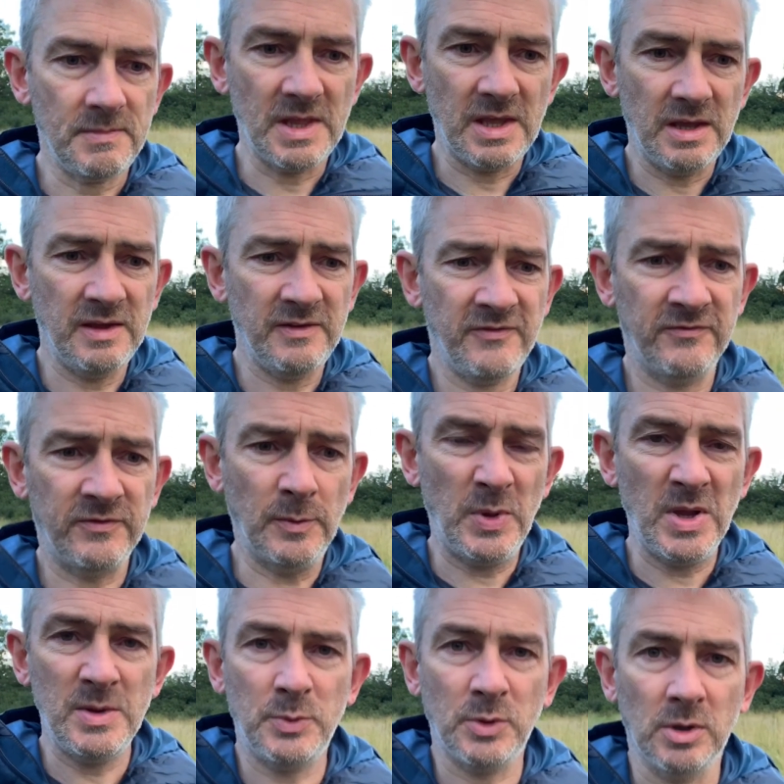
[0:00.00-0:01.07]
if the
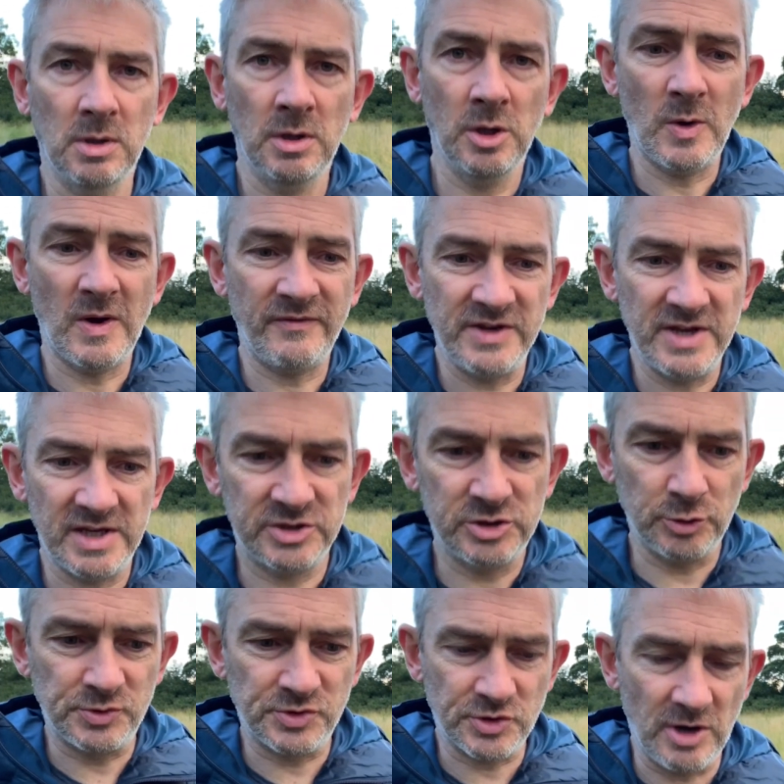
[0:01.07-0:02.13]
people who haven't yet
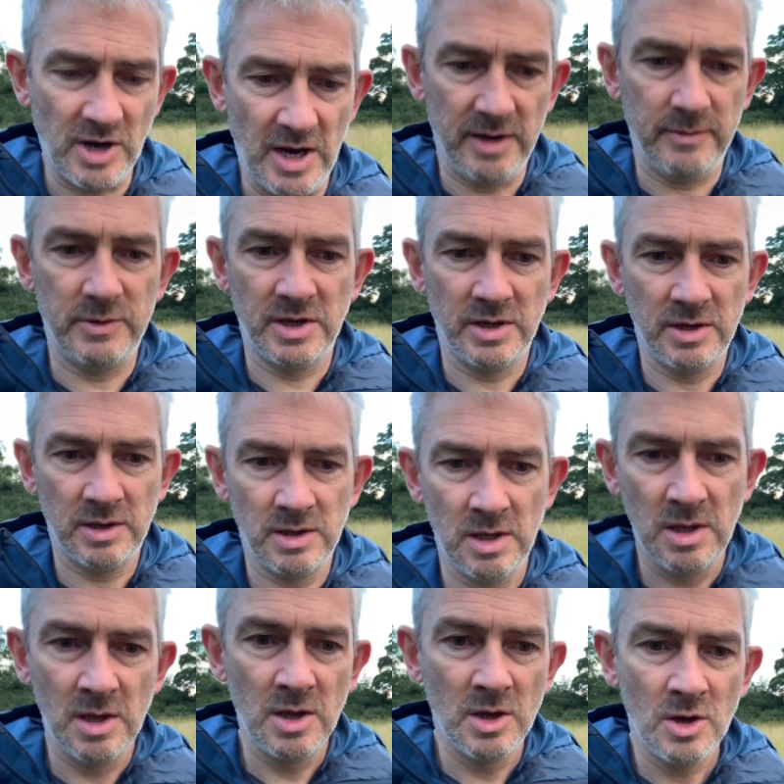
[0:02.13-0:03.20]
subscribed,
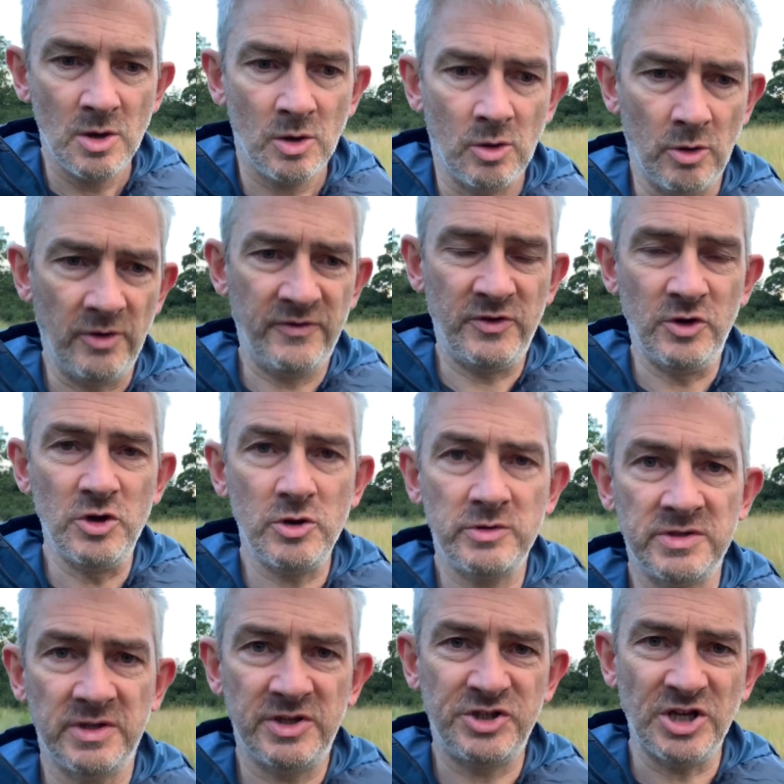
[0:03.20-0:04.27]
or if you're new to
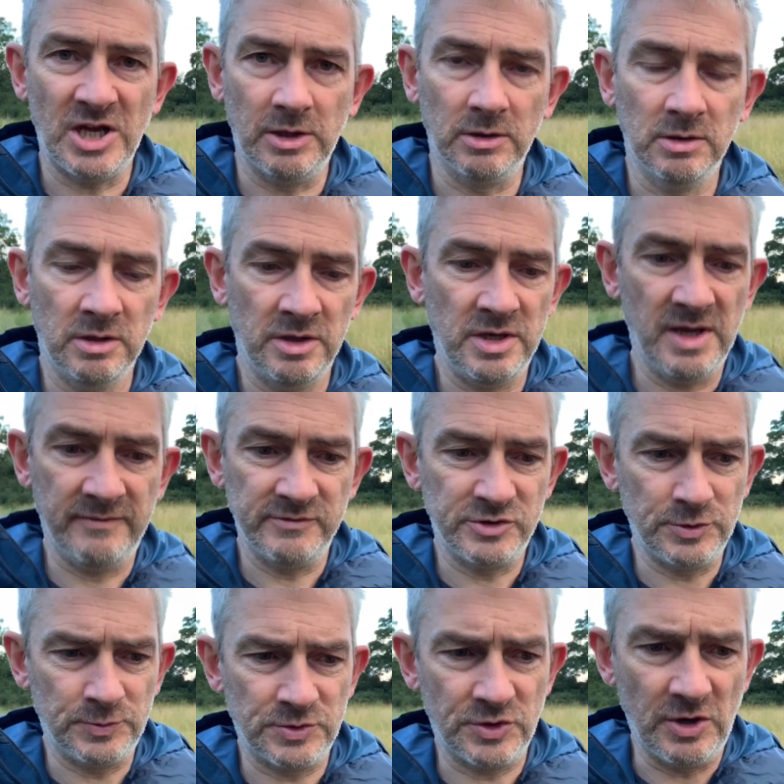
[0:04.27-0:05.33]
the channel and you haven't
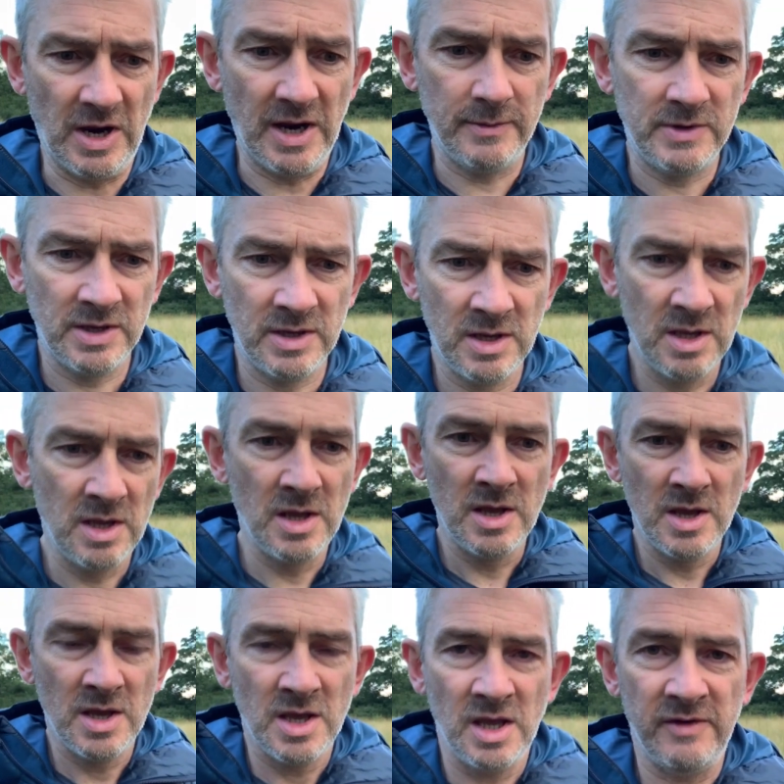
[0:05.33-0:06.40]
subscribed,
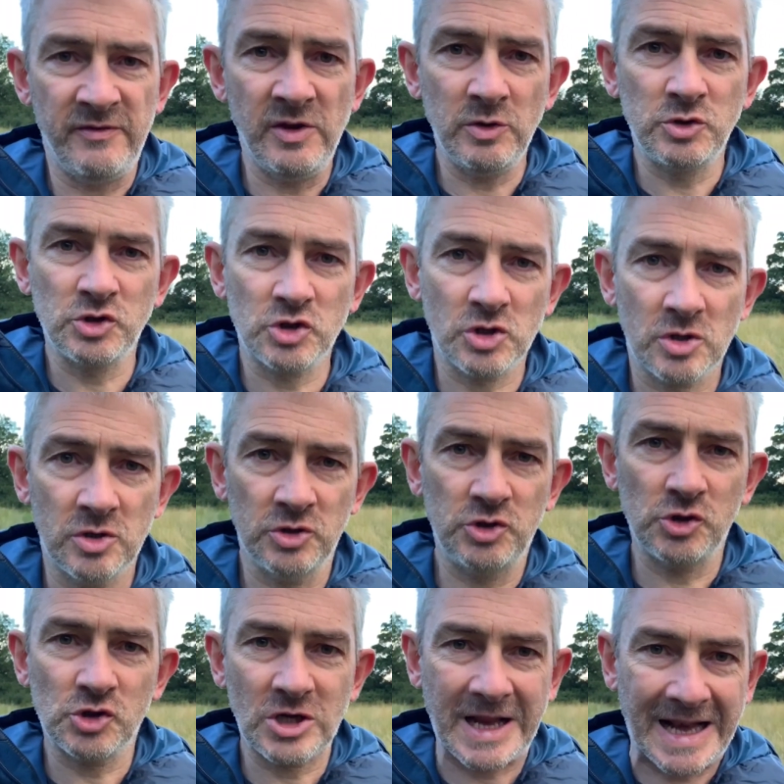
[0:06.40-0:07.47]
if you could
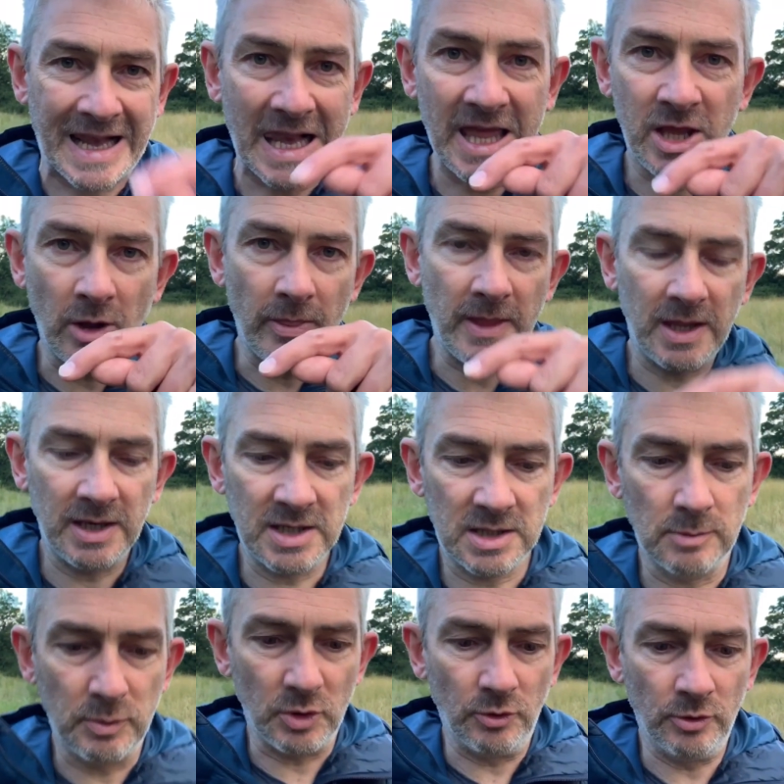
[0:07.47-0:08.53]
just click on that little
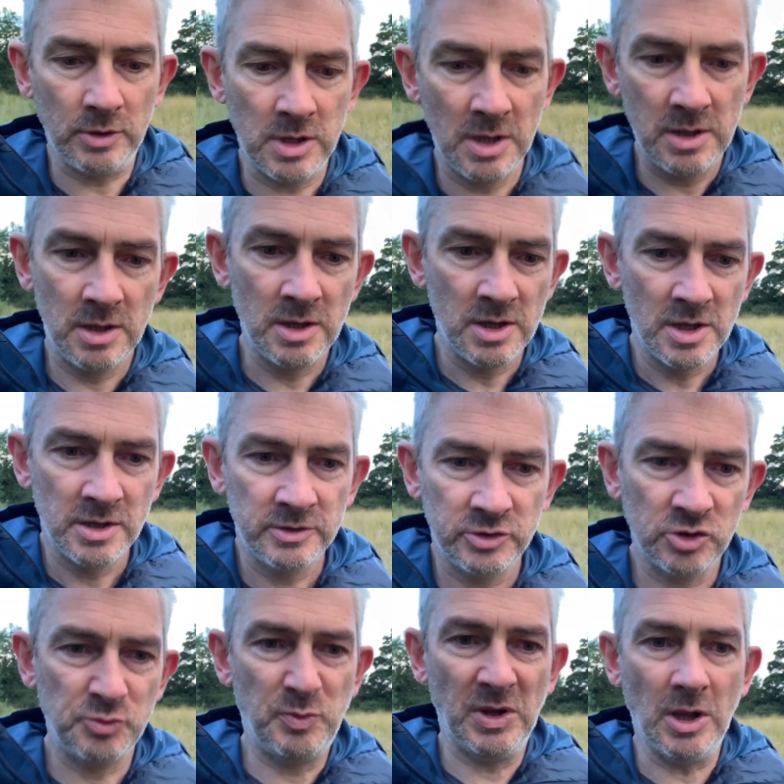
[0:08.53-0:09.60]
button
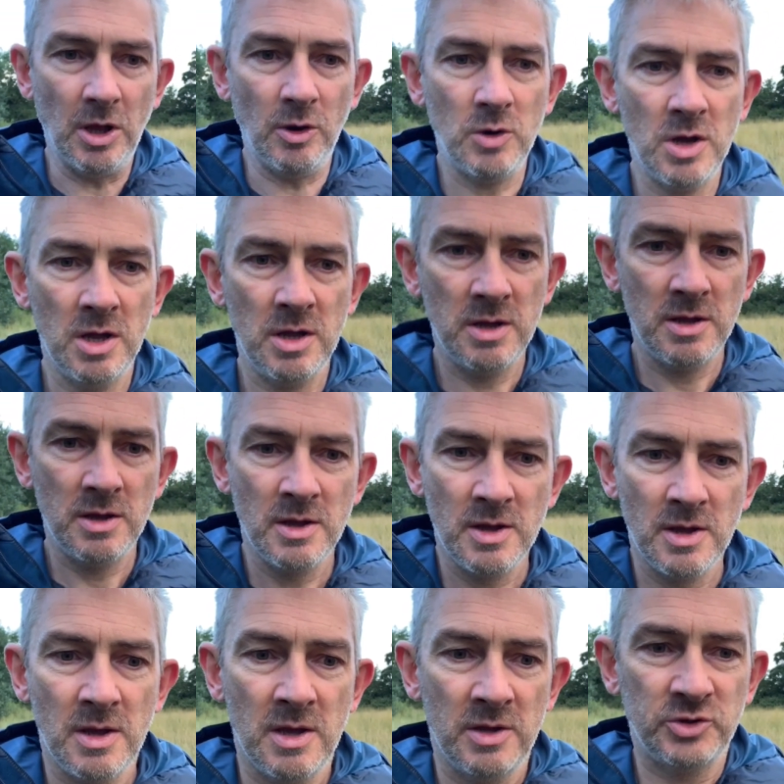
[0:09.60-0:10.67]
just below,
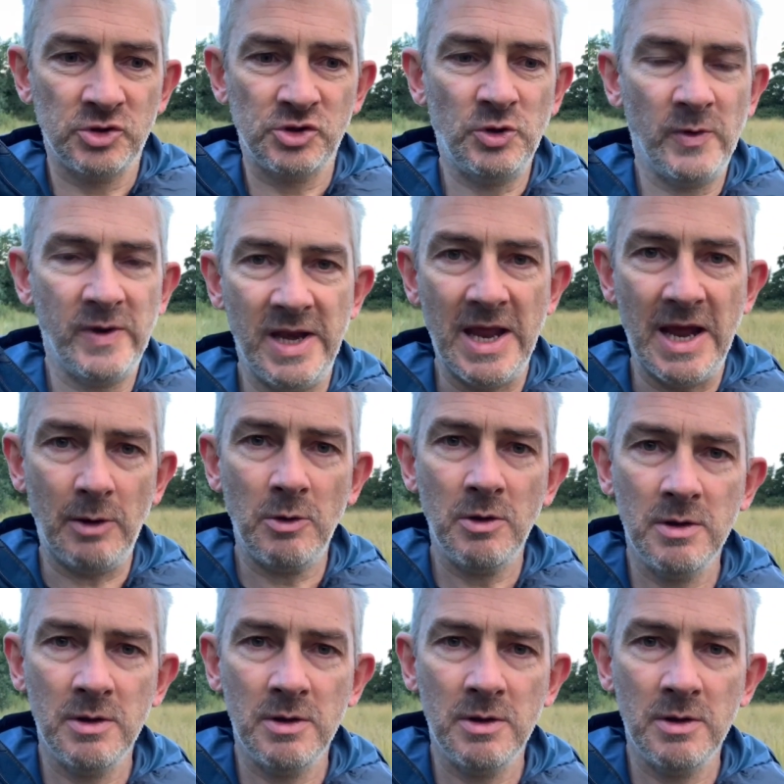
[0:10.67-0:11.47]
just do it now.